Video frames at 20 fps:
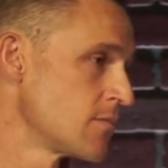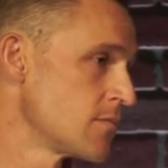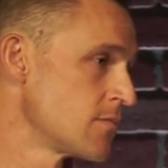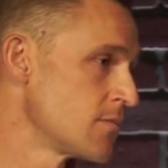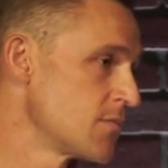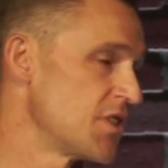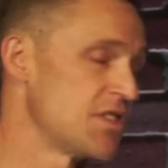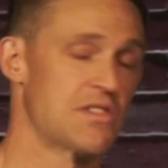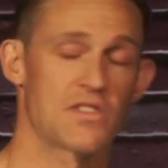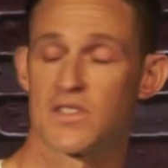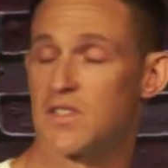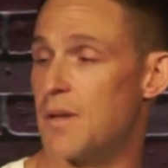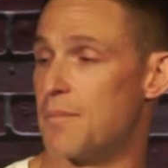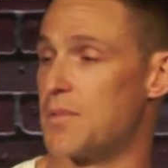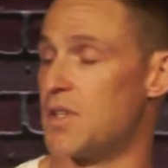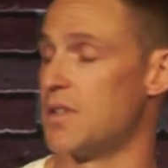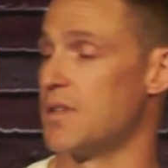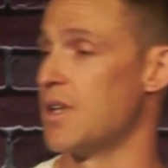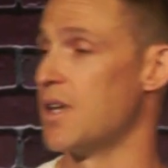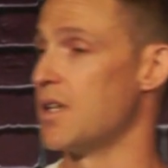This is
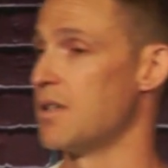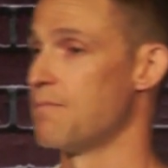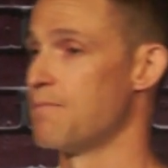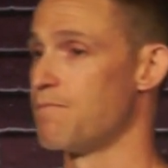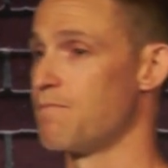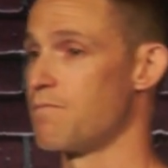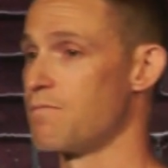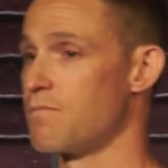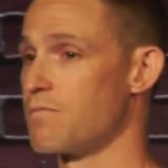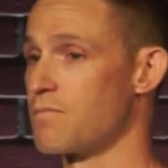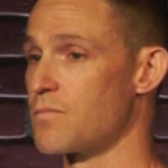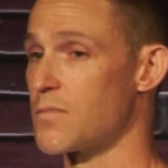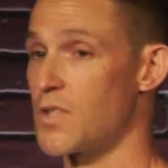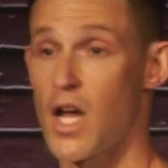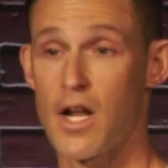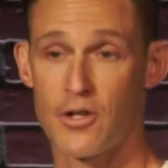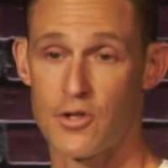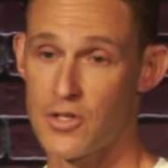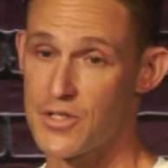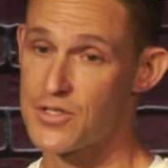something that a lot
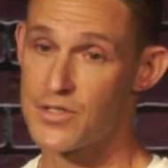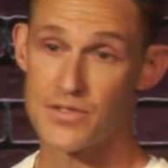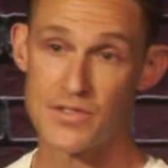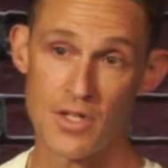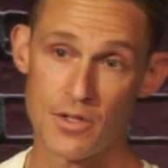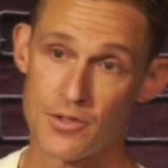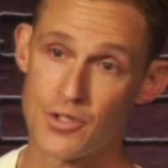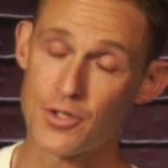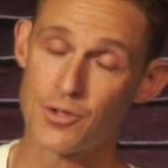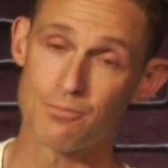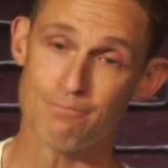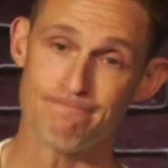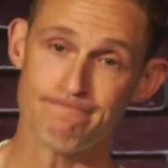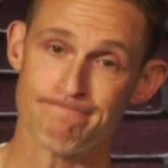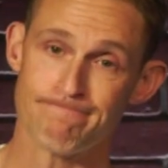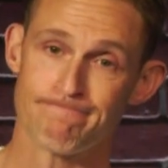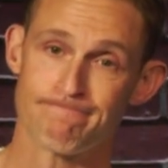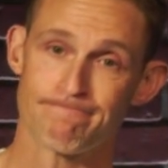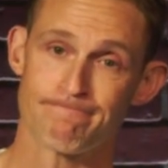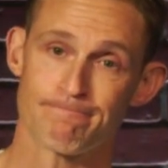of Christians don't do.
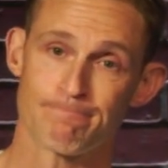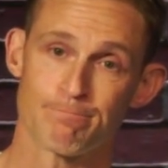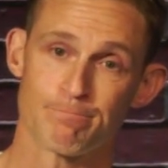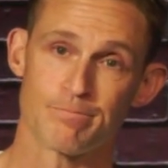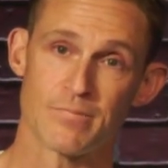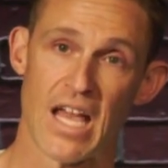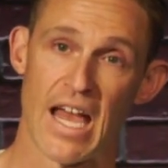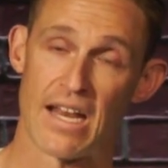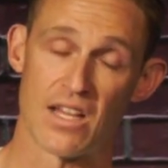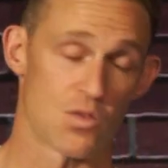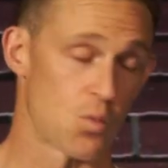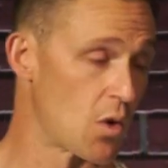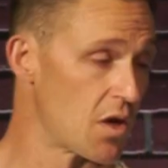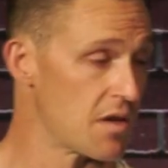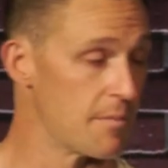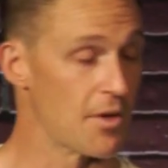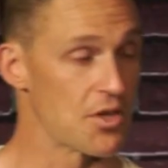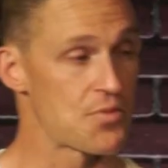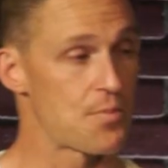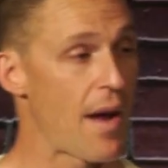And it's one of the
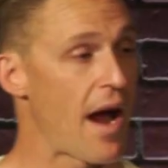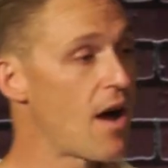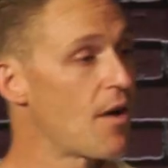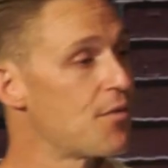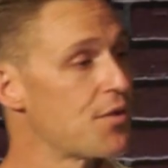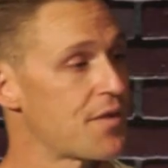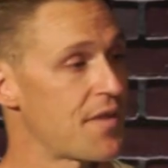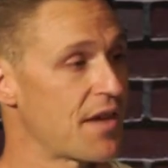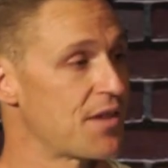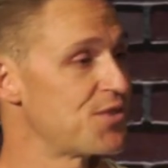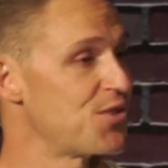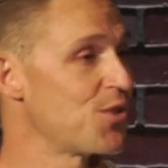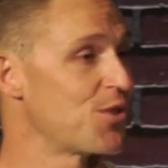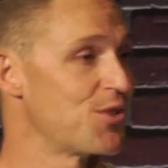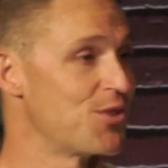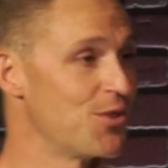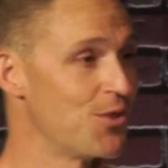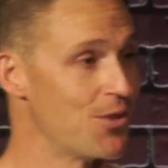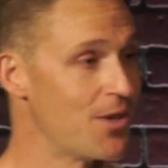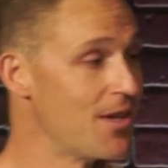most powerful things you can
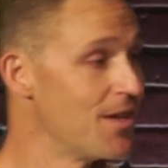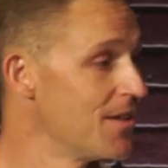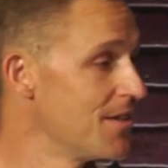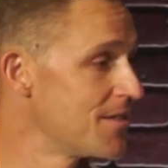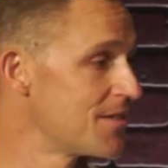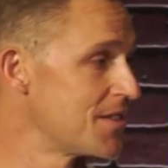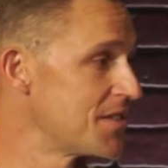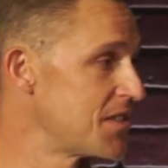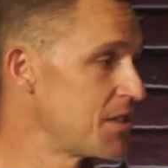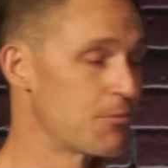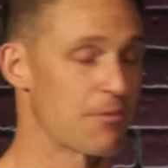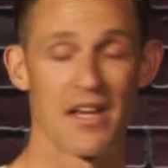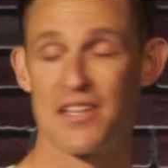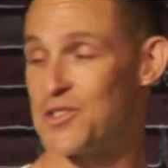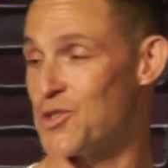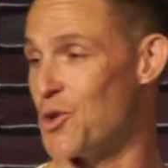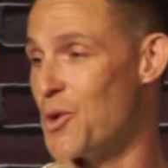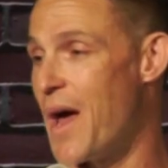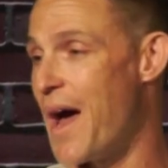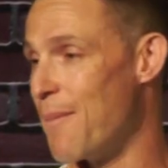do to, to see
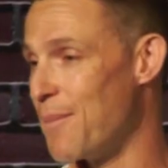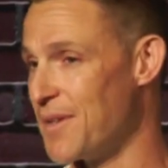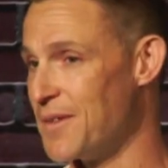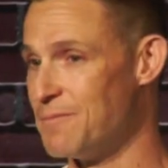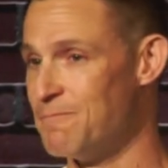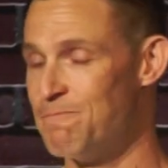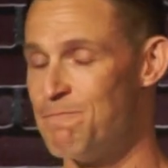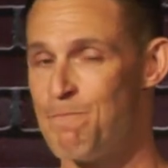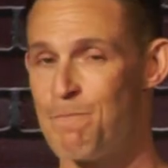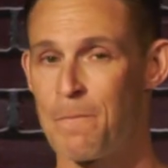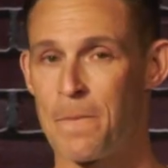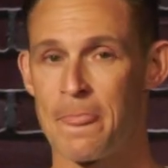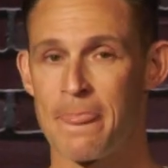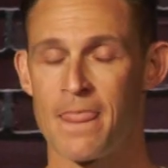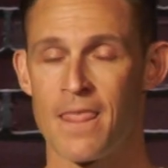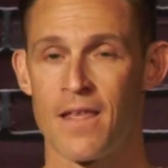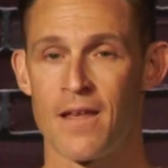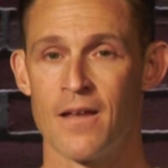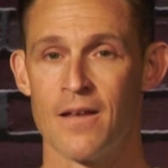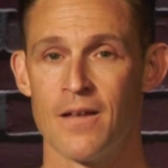rescue happen.
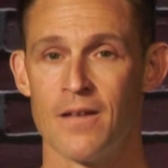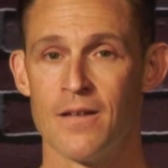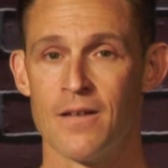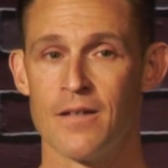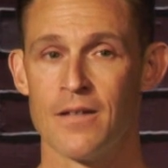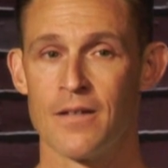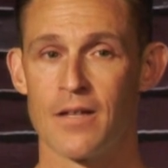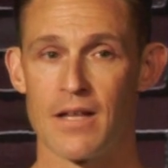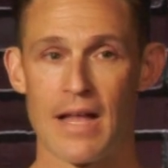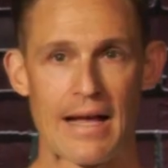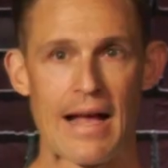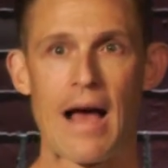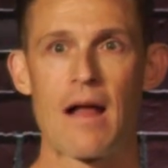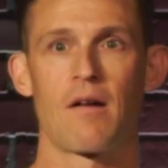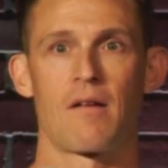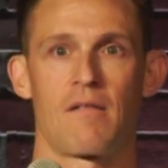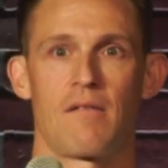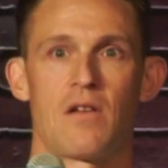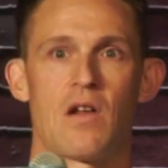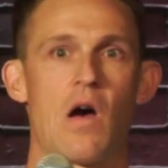You're like, I don't
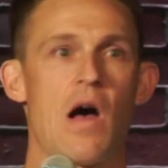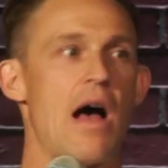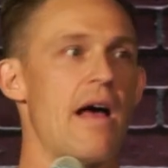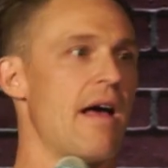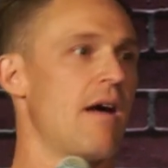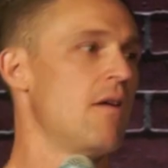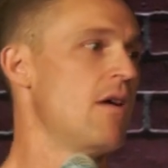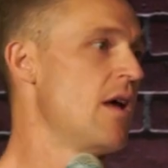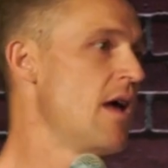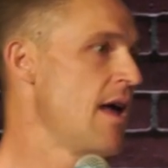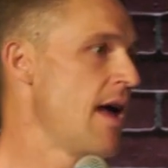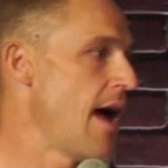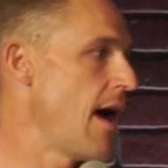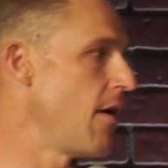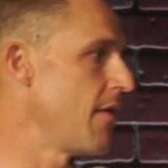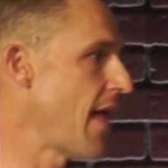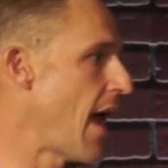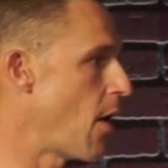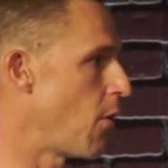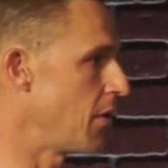even know how, how
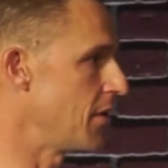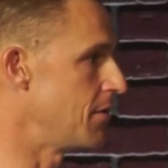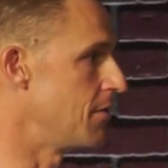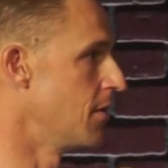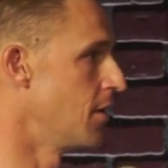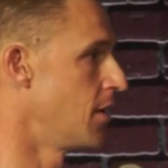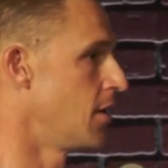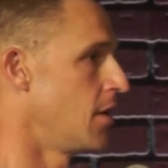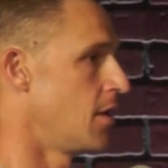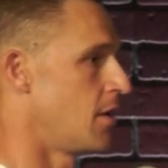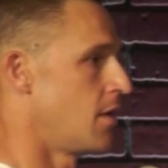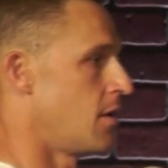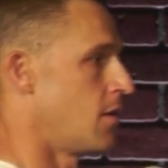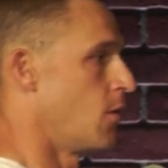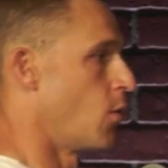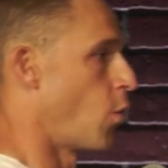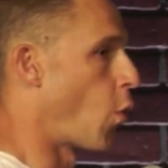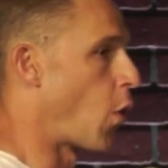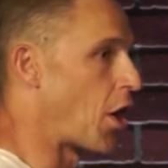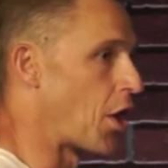that would
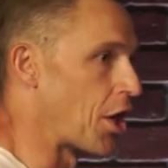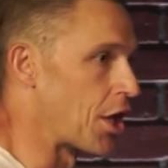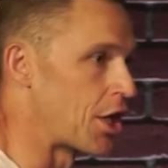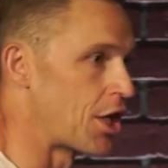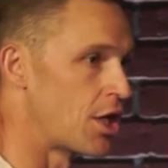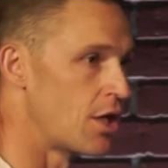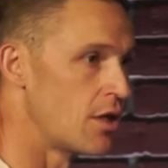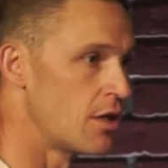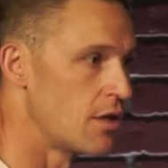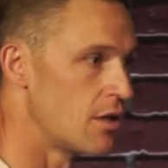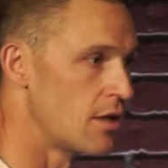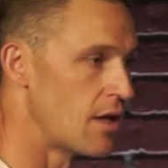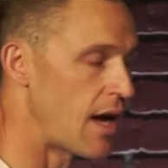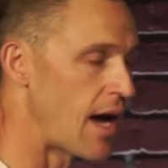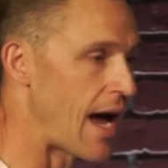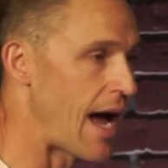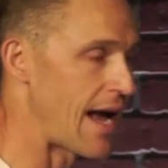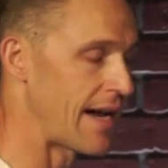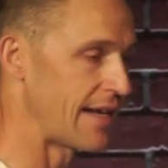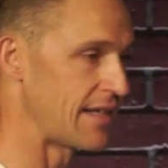work.
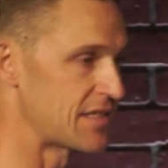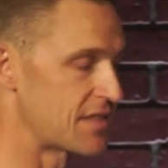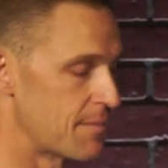I need some